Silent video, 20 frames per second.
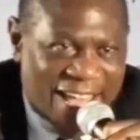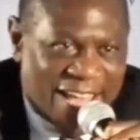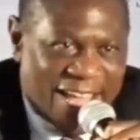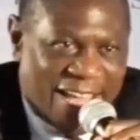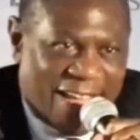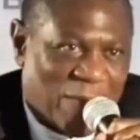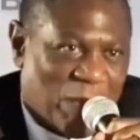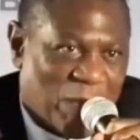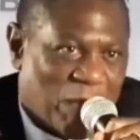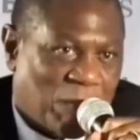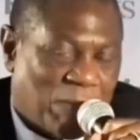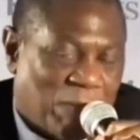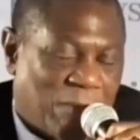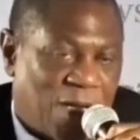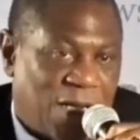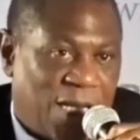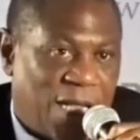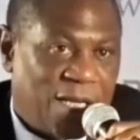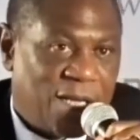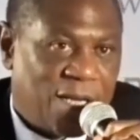
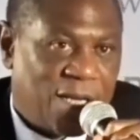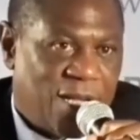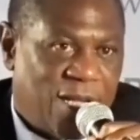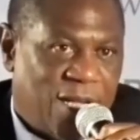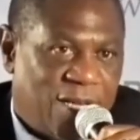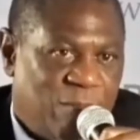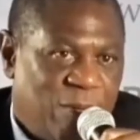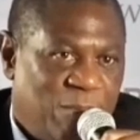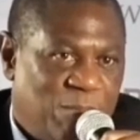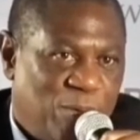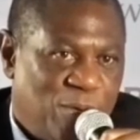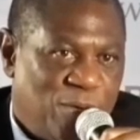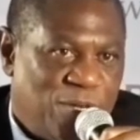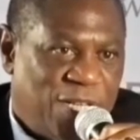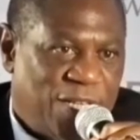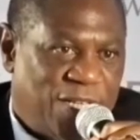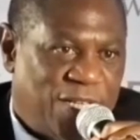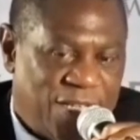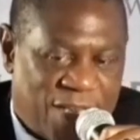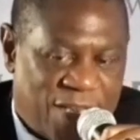Let me
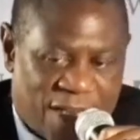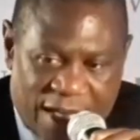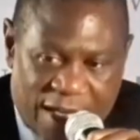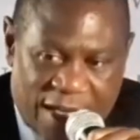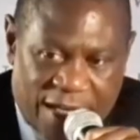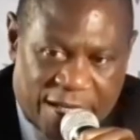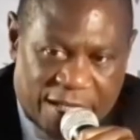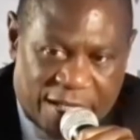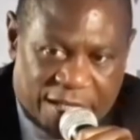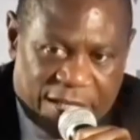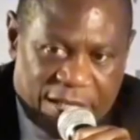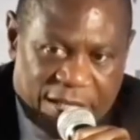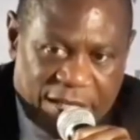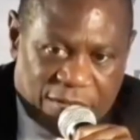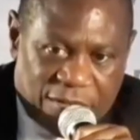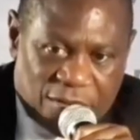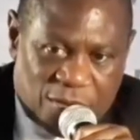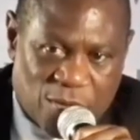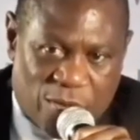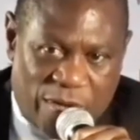put it
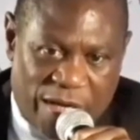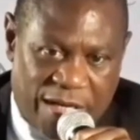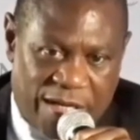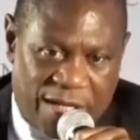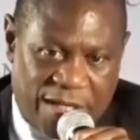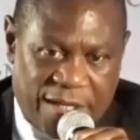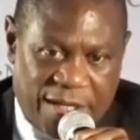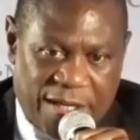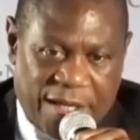this way.